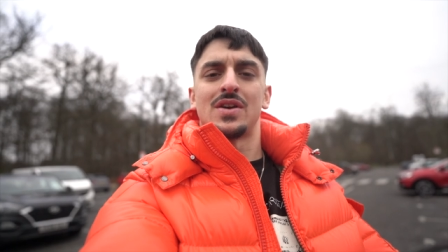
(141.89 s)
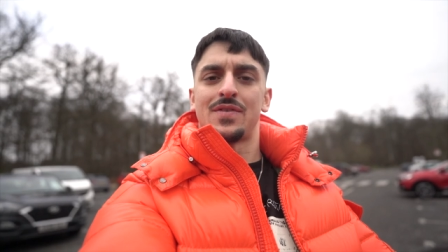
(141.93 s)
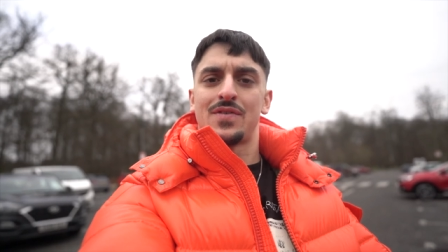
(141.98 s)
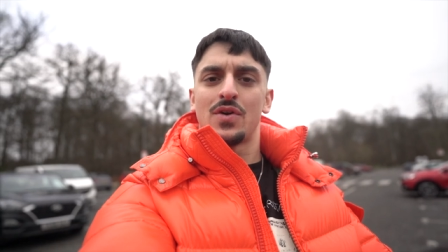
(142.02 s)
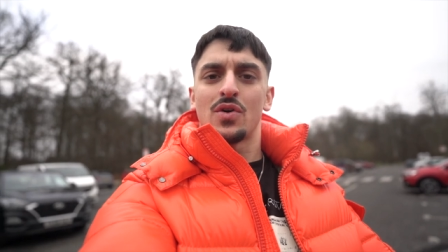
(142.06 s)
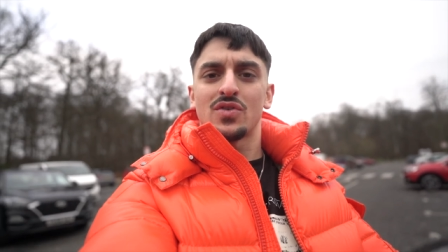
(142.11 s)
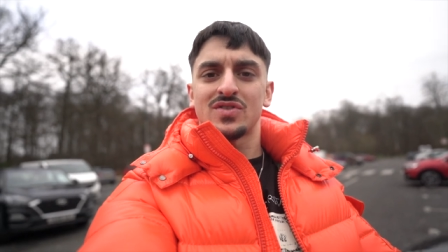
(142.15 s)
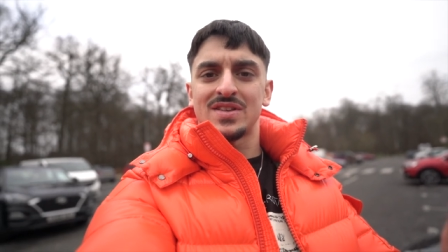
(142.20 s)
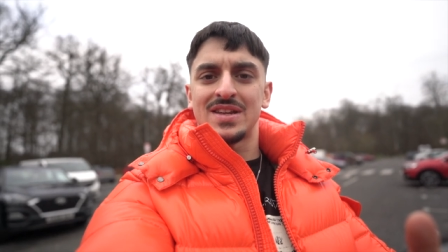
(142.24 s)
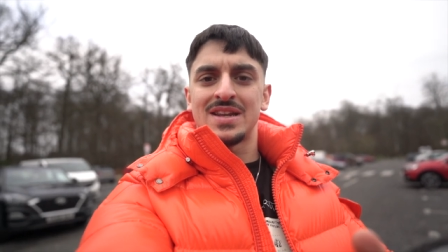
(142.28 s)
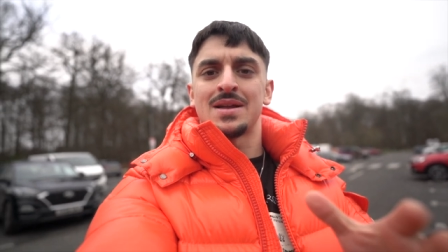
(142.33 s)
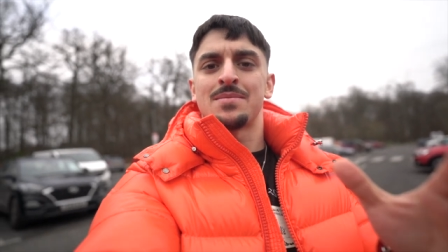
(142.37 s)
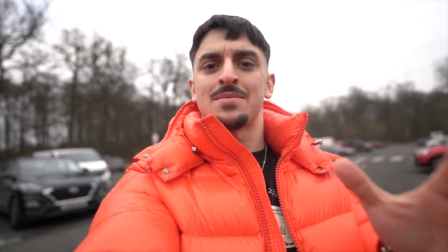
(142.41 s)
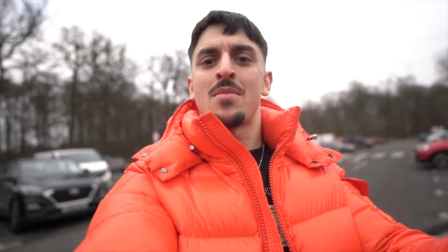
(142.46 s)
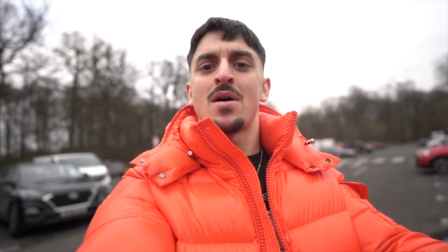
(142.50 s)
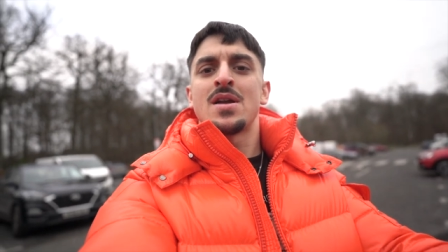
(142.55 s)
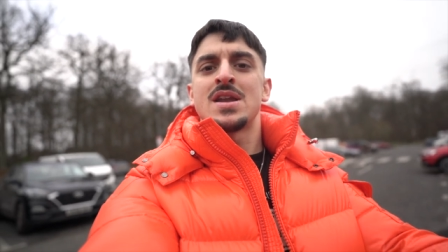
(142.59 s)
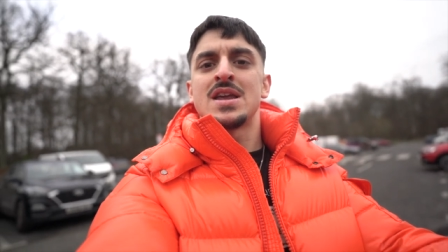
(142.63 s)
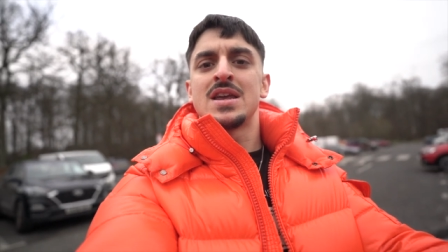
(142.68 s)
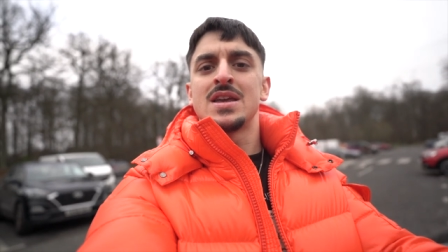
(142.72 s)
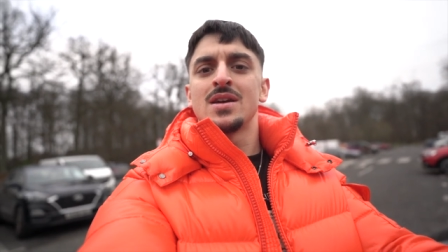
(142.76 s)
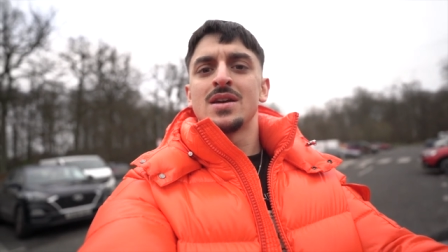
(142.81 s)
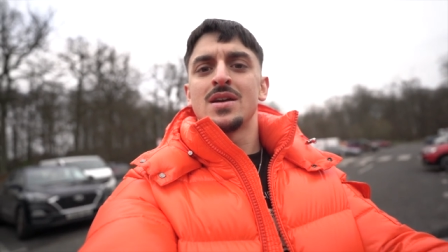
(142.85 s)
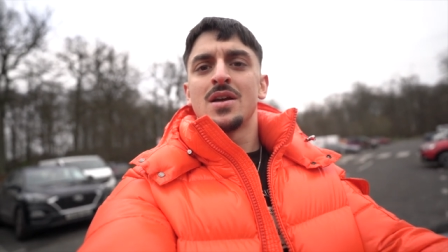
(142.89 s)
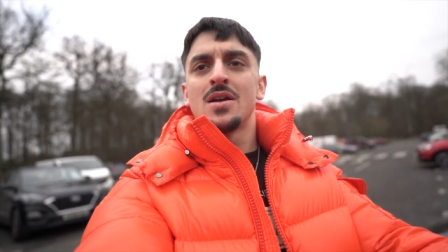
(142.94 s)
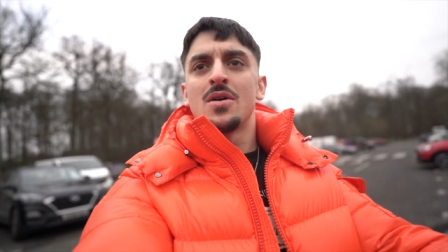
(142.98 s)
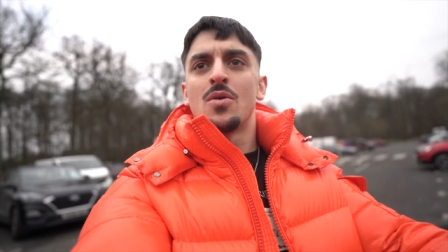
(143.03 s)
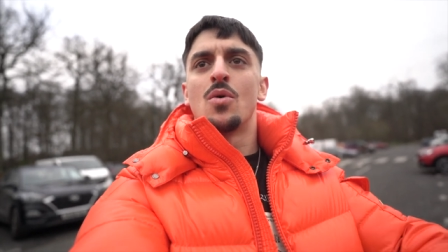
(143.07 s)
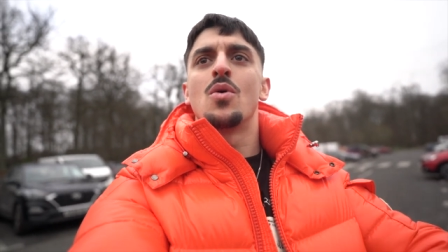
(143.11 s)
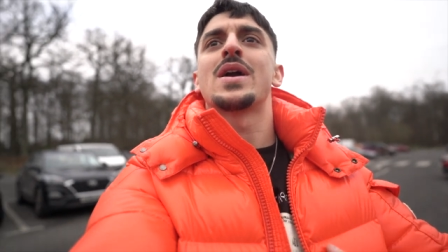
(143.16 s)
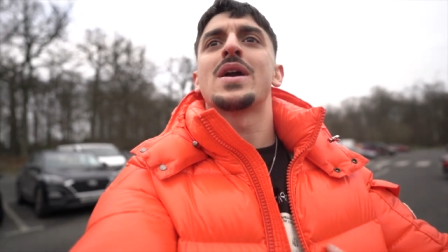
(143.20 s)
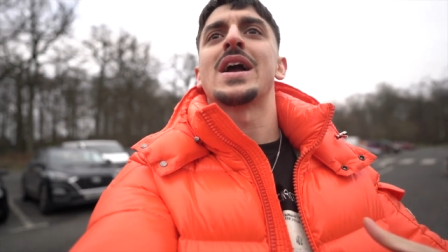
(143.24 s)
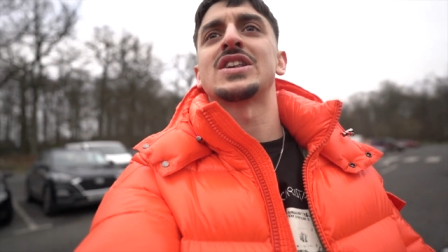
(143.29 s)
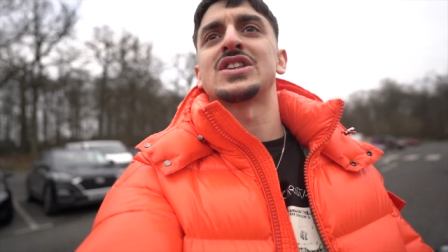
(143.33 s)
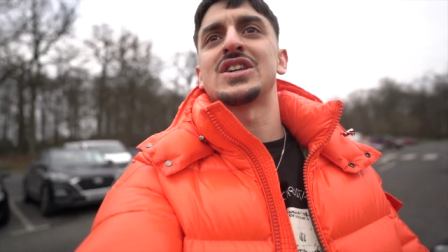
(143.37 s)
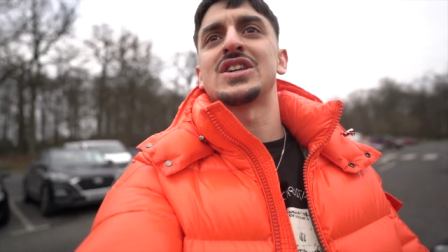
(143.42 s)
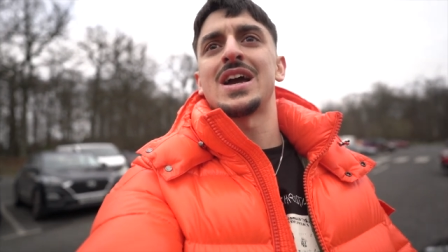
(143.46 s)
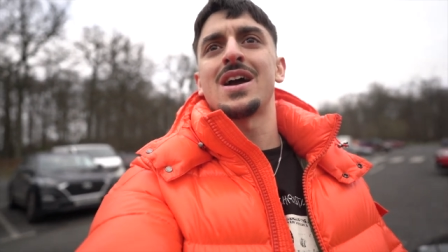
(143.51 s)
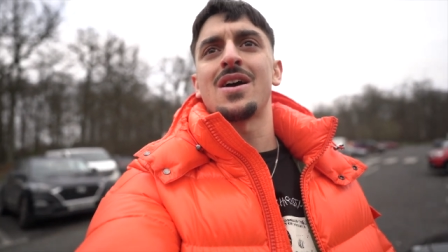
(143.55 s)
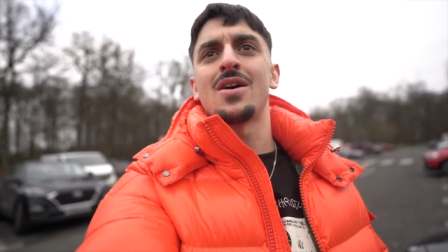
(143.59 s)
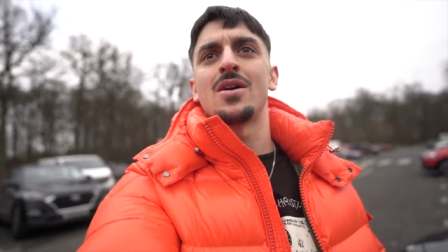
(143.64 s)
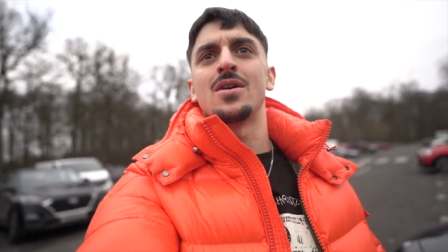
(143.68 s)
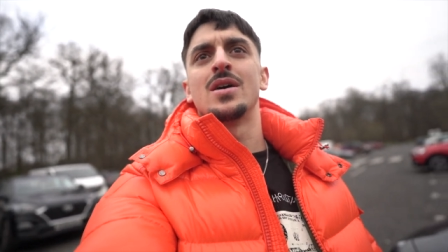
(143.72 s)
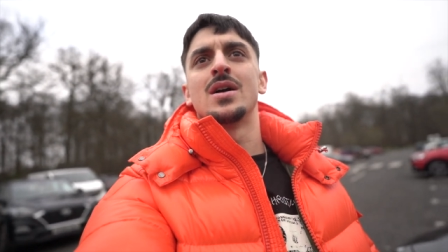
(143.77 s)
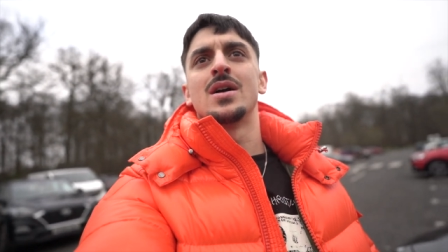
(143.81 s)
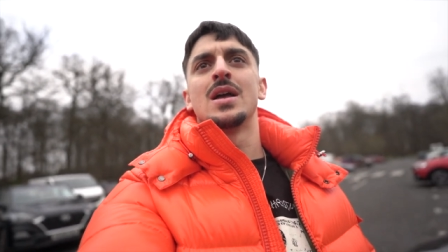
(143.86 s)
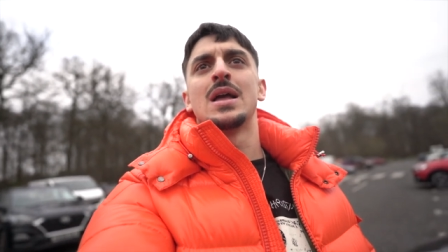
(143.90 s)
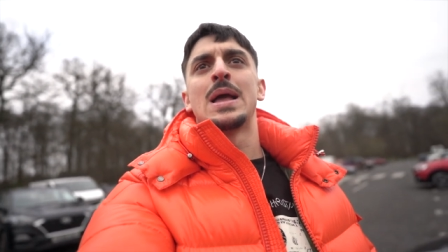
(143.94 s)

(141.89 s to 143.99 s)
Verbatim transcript: if you're sending the money, we'll cash it out